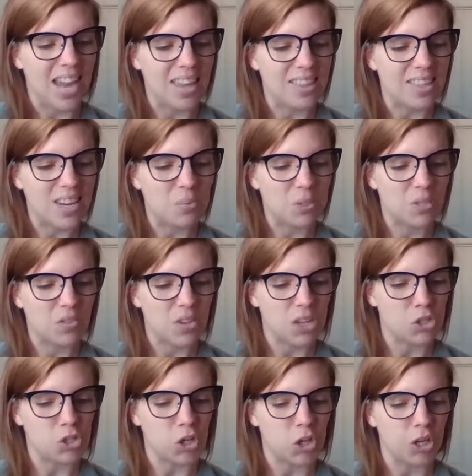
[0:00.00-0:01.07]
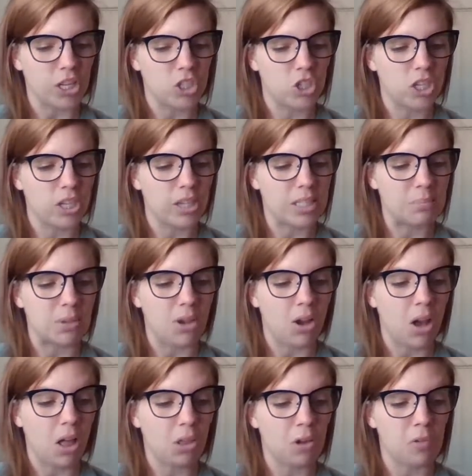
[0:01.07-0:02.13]
And then it was Via's turn and she kissed me
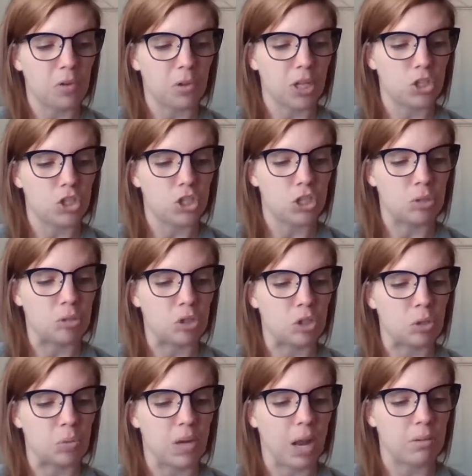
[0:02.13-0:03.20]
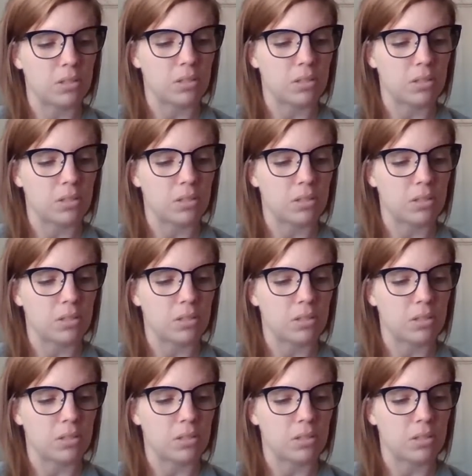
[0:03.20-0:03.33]
all over like she used to do when I was